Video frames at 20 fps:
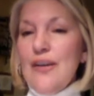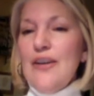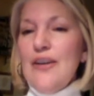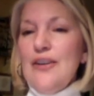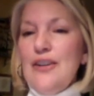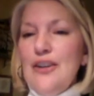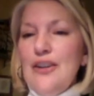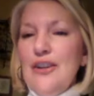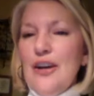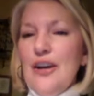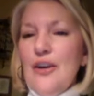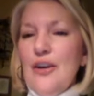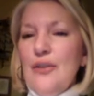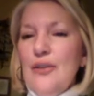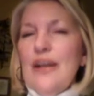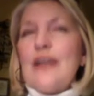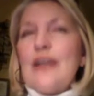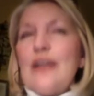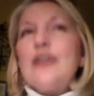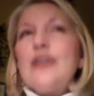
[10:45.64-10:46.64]

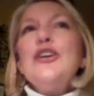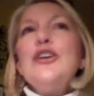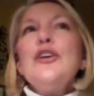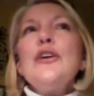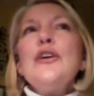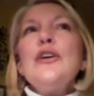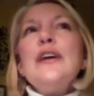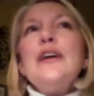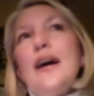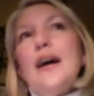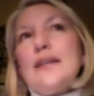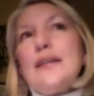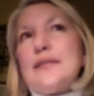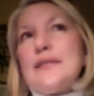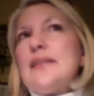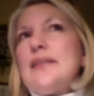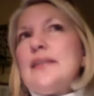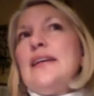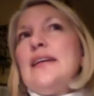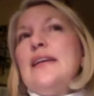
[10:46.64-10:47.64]
and a
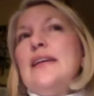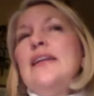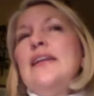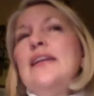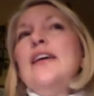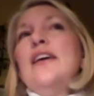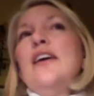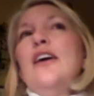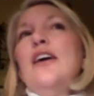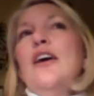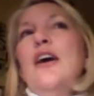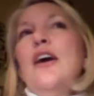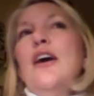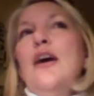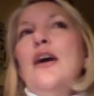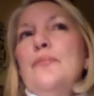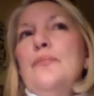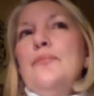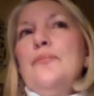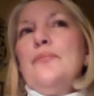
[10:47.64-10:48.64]
curiosity,
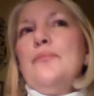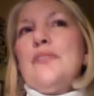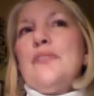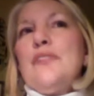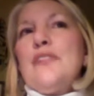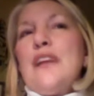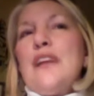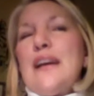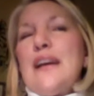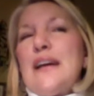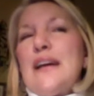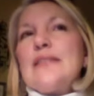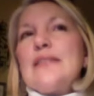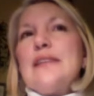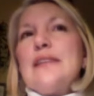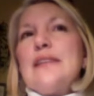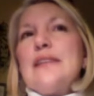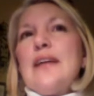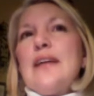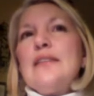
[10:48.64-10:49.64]
like I
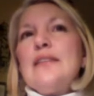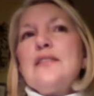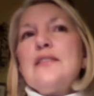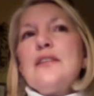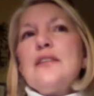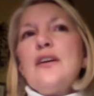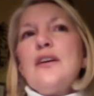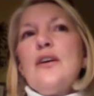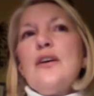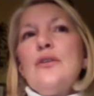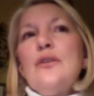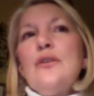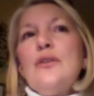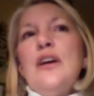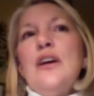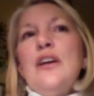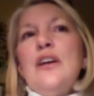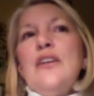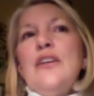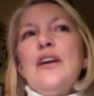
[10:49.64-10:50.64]
said. So,
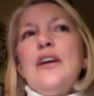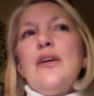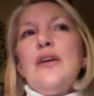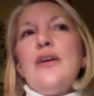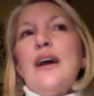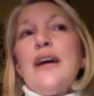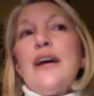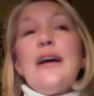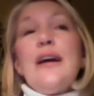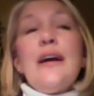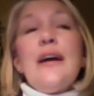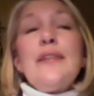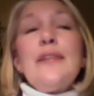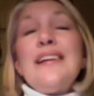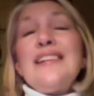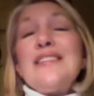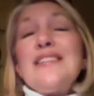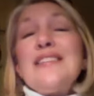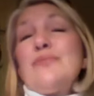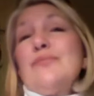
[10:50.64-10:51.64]
I
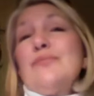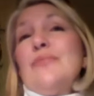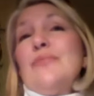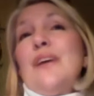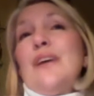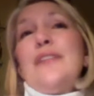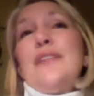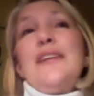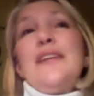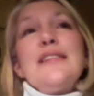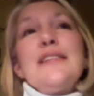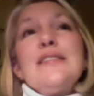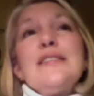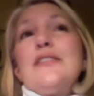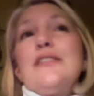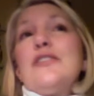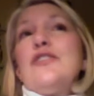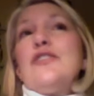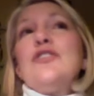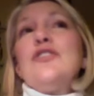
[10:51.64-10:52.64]
think it's
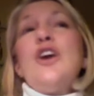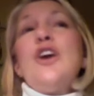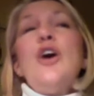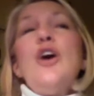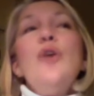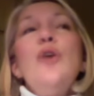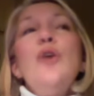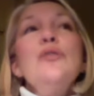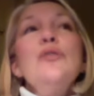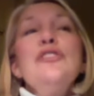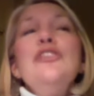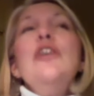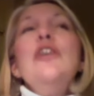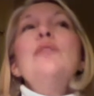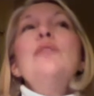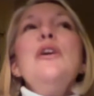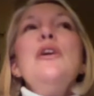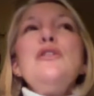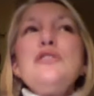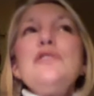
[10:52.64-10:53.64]
total.
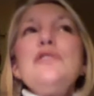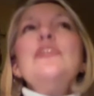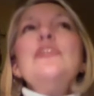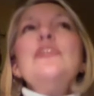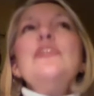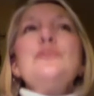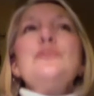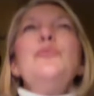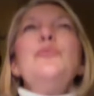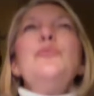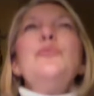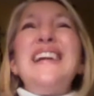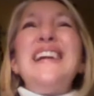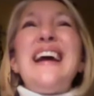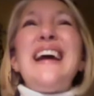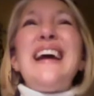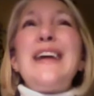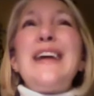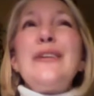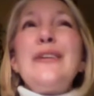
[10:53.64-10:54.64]
Most of us, when we get
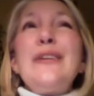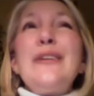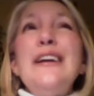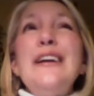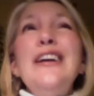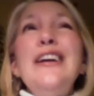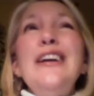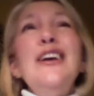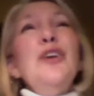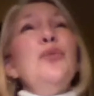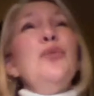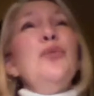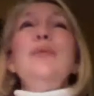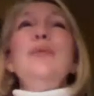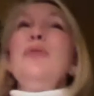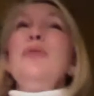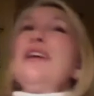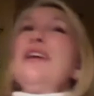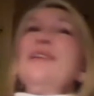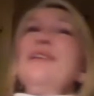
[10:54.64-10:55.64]
angry, we want to